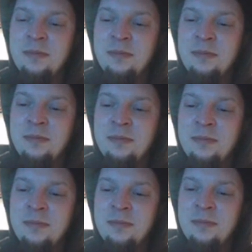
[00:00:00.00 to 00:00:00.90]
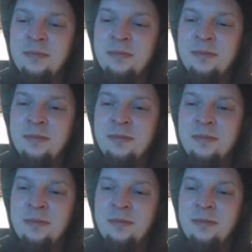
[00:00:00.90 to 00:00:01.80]

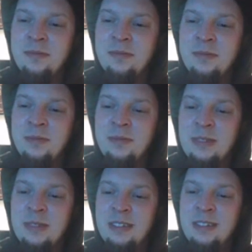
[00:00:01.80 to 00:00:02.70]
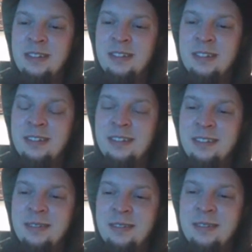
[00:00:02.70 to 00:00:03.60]

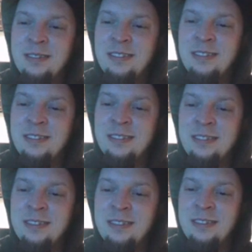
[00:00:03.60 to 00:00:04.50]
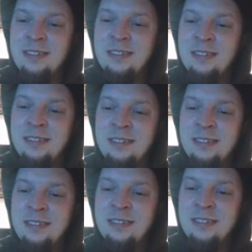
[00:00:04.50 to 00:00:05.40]

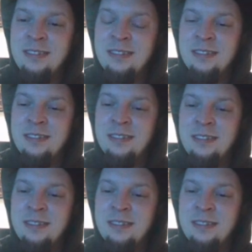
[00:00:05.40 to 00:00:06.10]
[no speech]